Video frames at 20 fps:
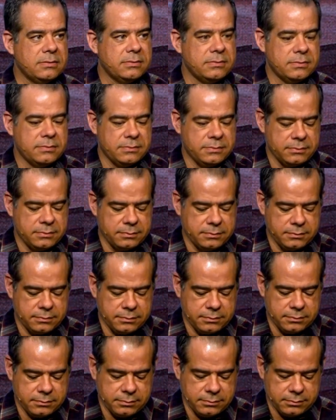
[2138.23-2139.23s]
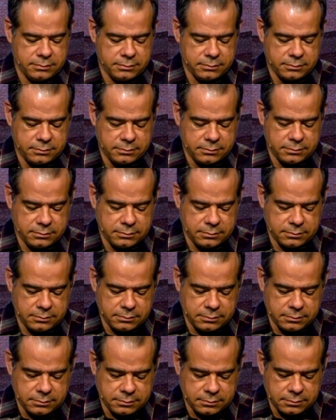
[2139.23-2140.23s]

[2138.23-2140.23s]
Nobody speaks.